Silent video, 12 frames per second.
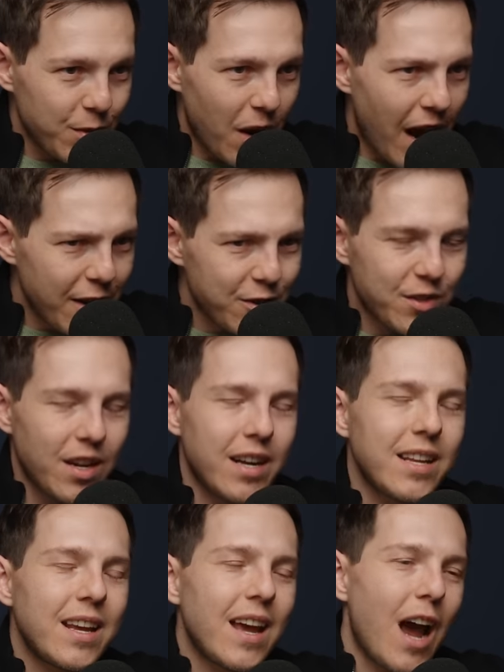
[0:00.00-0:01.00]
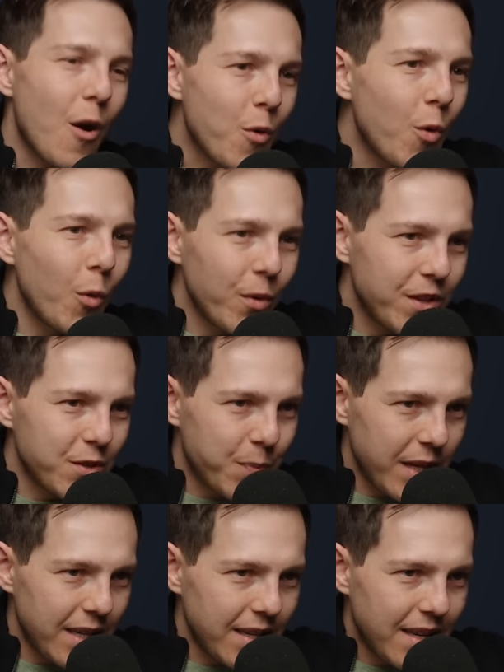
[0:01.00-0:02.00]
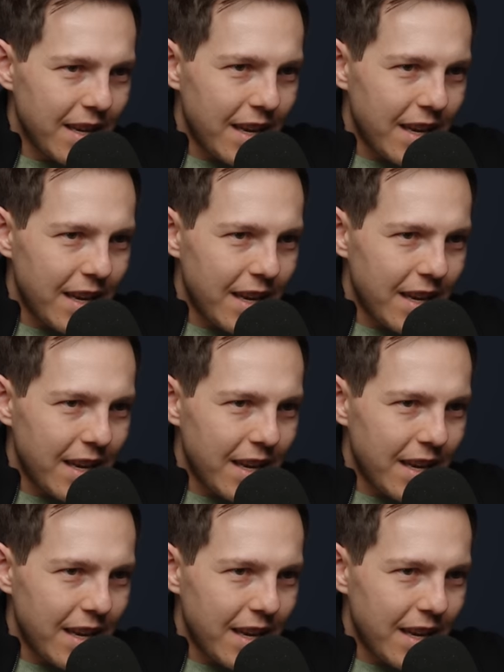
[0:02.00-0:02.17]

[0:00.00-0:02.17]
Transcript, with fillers: So I just thought, how cool would this be